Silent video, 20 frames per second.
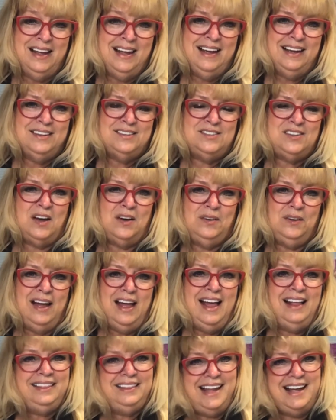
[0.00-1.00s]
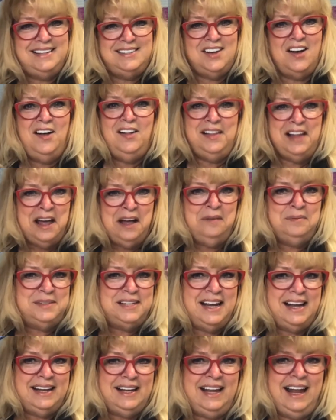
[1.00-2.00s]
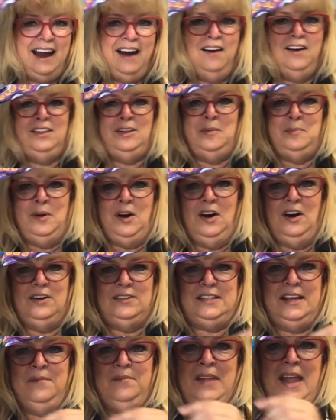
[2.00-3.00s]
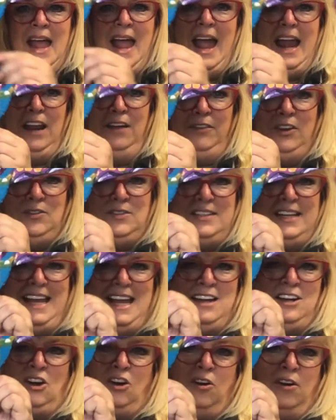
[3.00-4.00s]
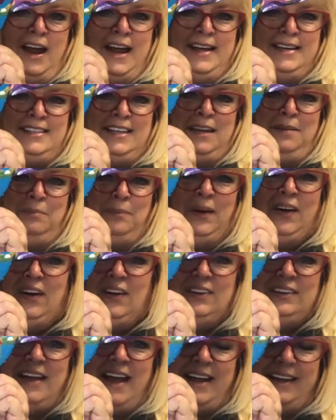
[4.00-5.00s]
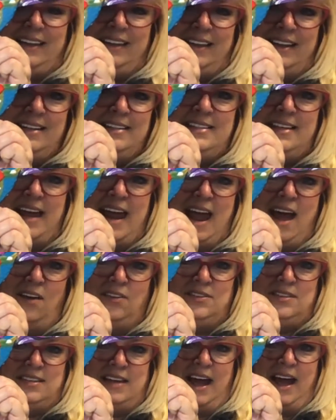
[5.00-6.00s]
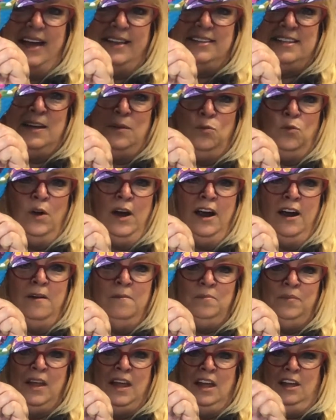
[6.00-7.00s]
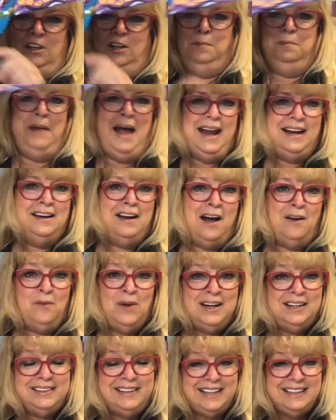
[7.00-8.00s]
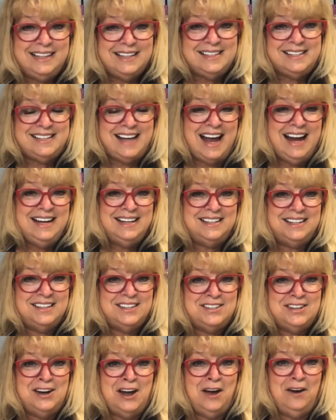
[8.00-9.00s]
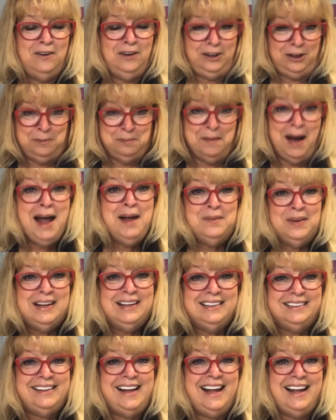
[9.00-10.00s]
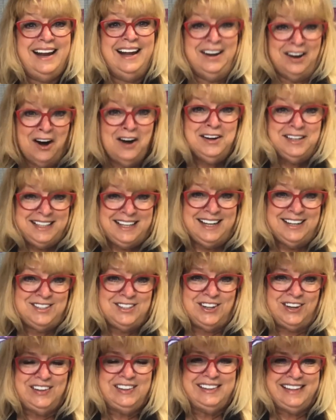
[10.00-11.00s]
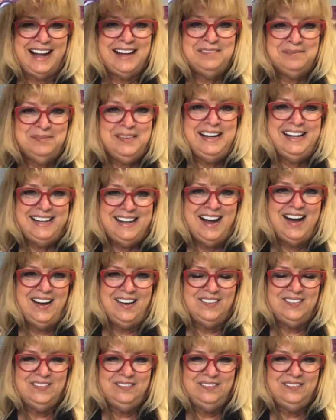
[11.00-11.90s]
So let's all help take care of the birds. And if you see a crazy bird like this outside somewhere, you might not want to let the scientists know. You might want to let an art teacher like me know.